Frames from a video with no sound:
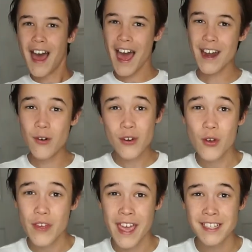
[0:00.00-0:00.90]
I don't
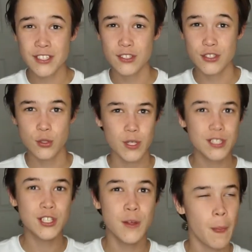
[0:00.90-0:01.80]
know the answer to.
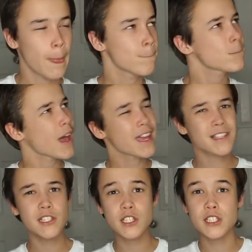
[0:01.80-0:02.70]
It's just, I
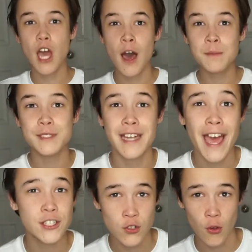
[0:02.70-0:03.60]
guess it just comes
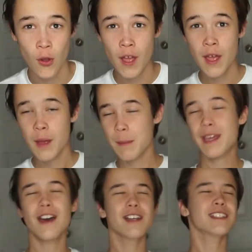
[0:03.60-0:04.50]
natural
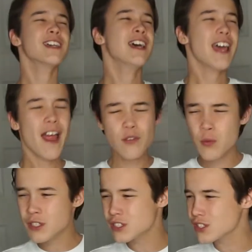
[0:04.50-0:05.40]
because
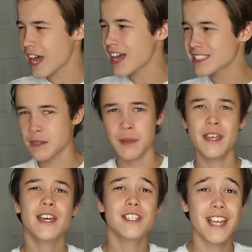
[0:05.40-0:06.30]
everyone's just asking
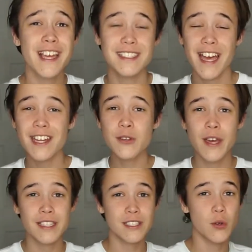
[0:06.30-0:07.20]
me, Chase, how do you
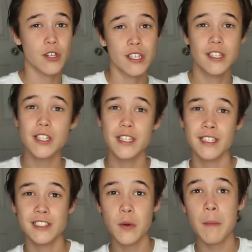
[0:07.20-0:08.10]
get so good
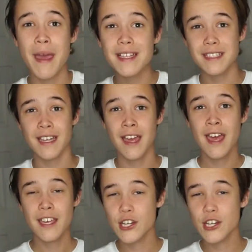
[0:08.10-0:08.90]
looking, so amazing?